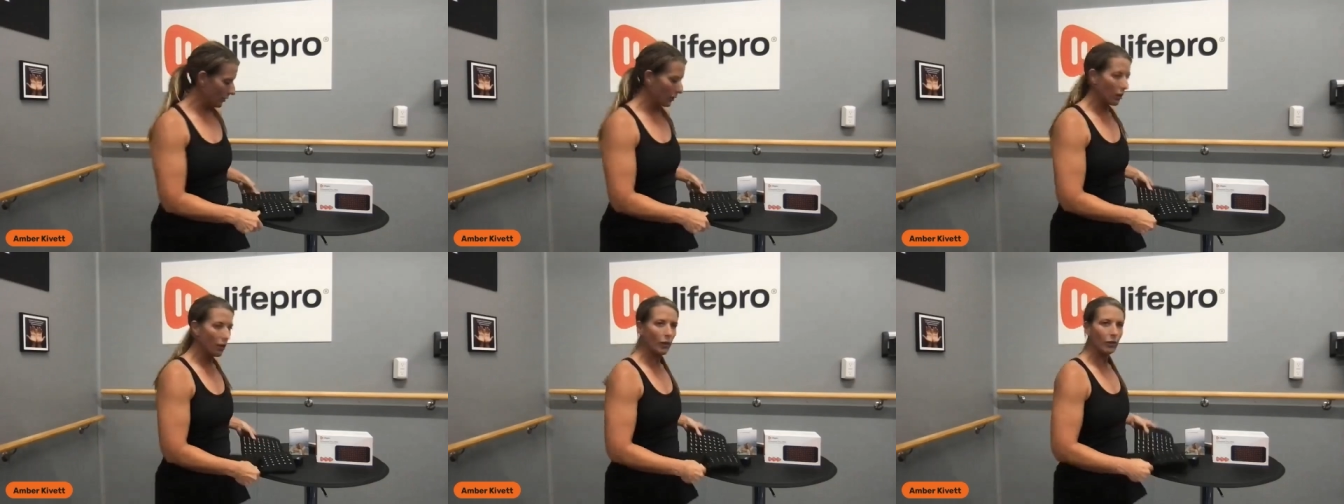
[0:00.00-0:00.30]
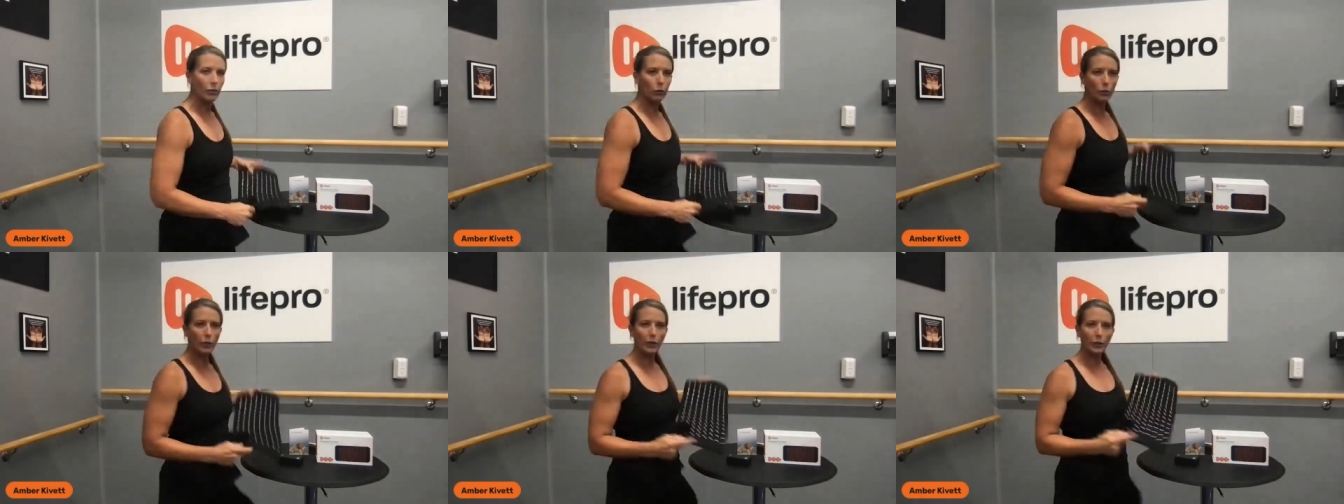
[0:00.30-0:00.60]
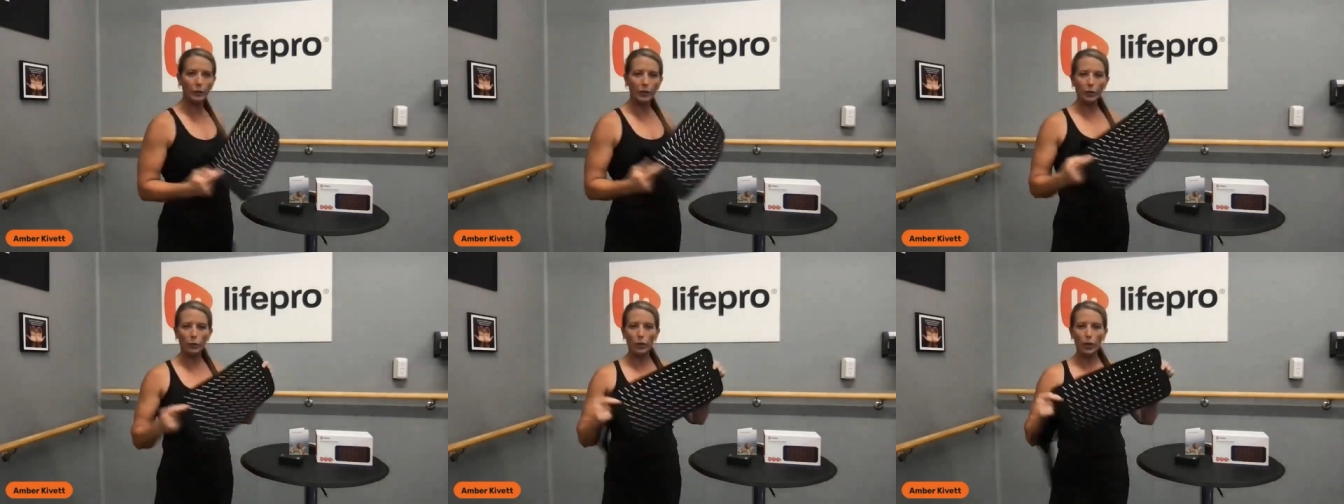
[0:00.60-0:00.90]
along really,
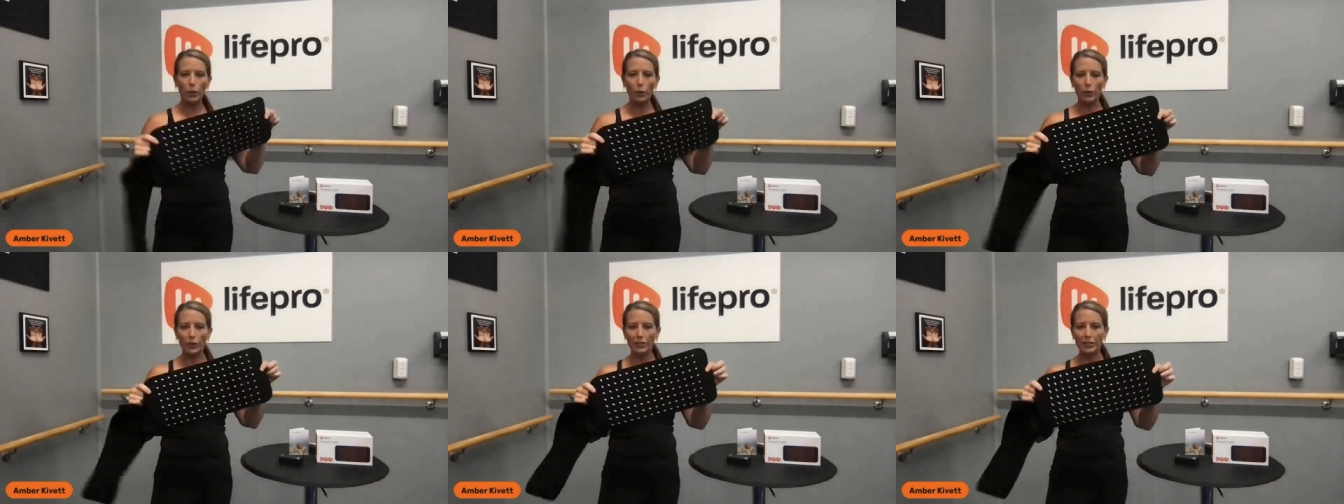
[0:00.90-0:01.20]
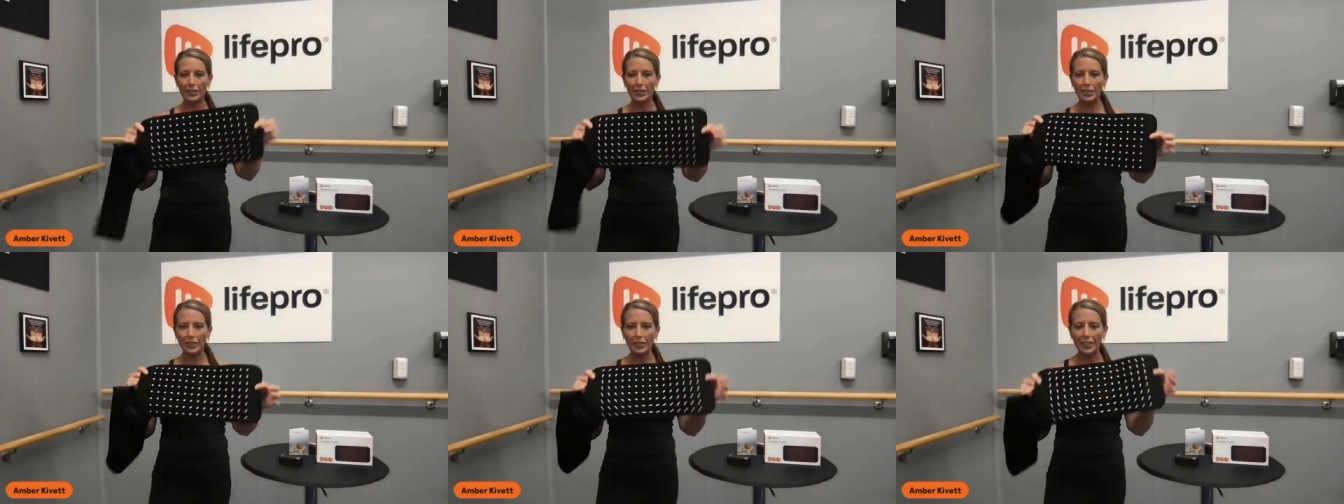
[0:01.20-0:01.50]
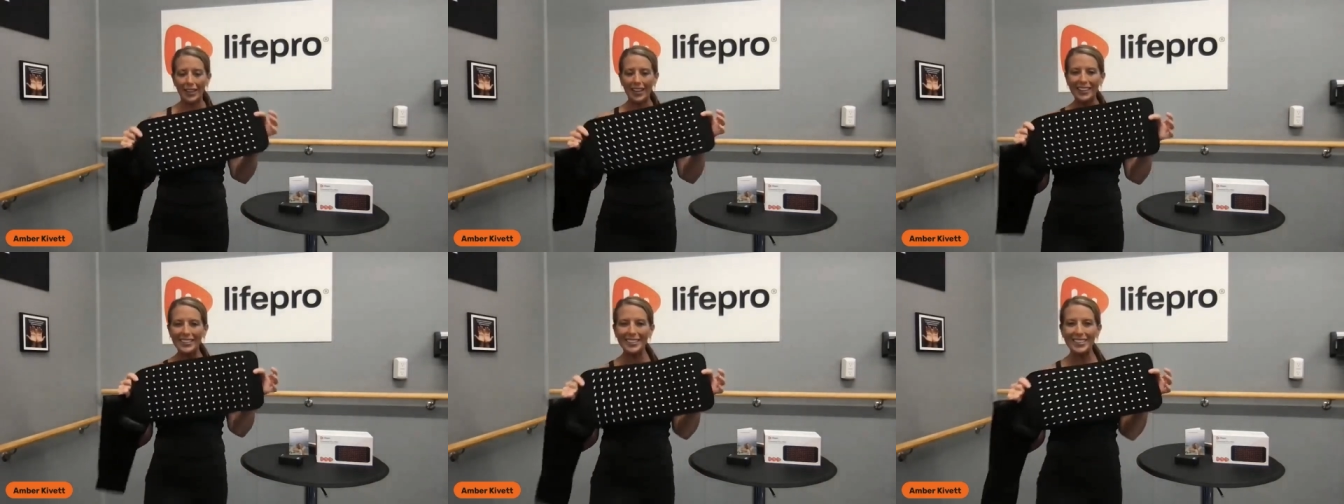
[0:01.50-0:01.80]
really well with the
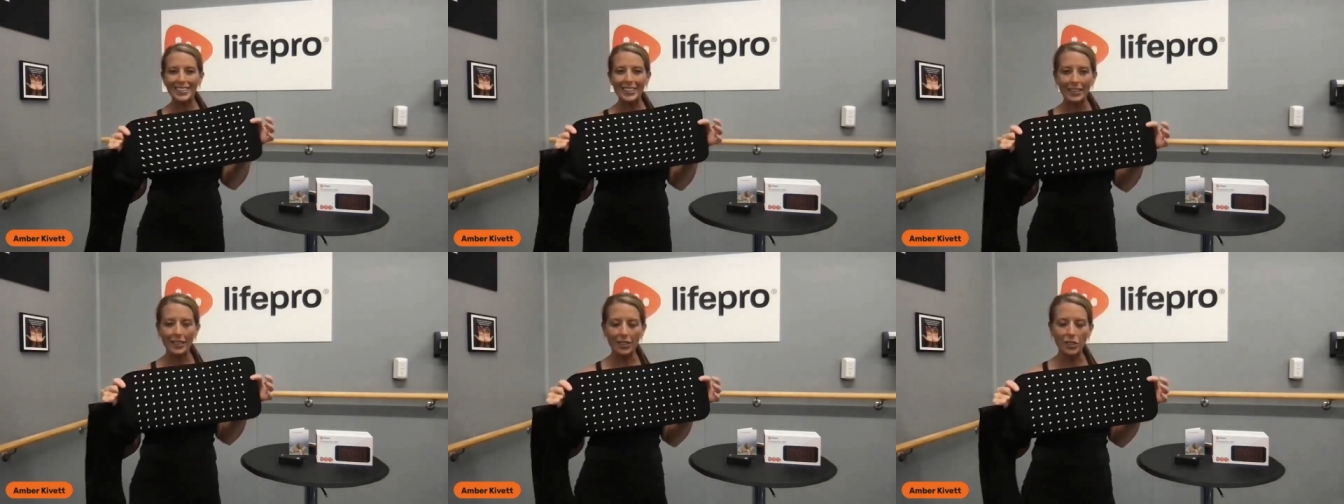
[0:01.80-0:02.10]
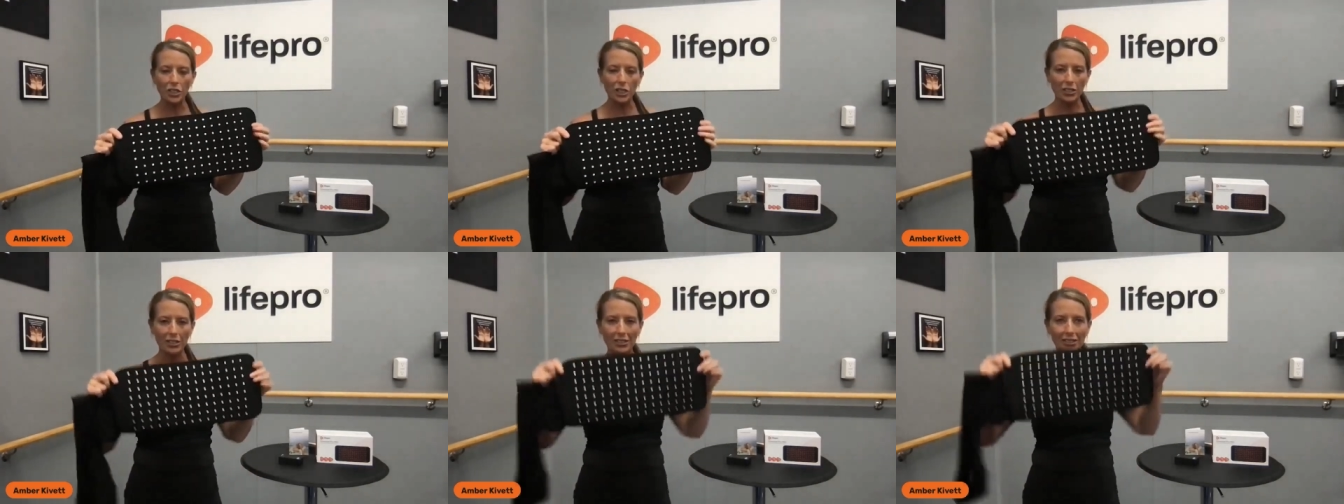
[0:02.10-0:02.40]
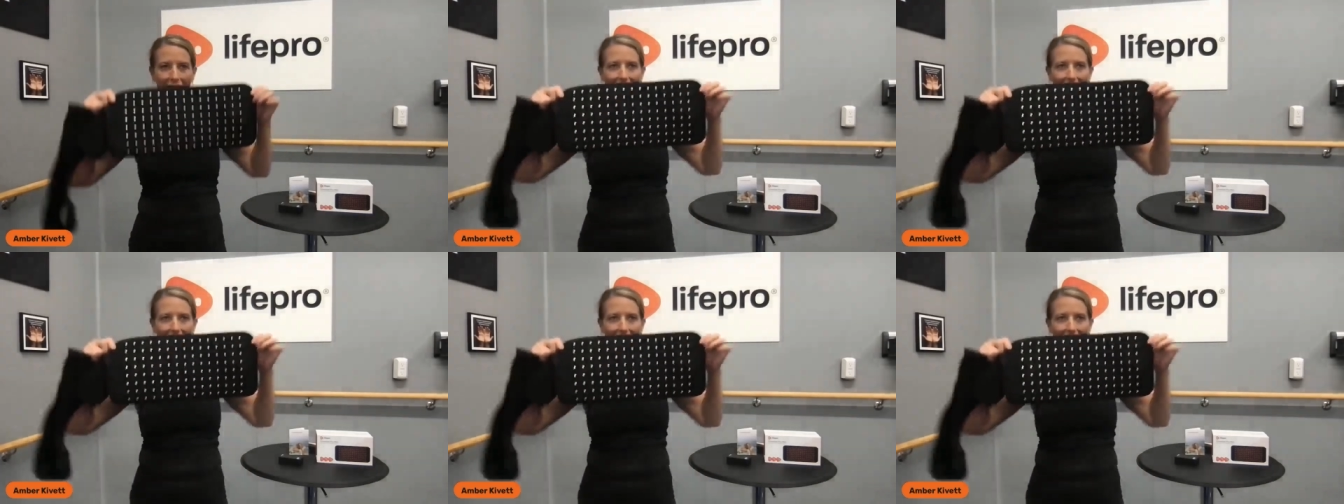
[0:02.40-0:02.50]
18 inches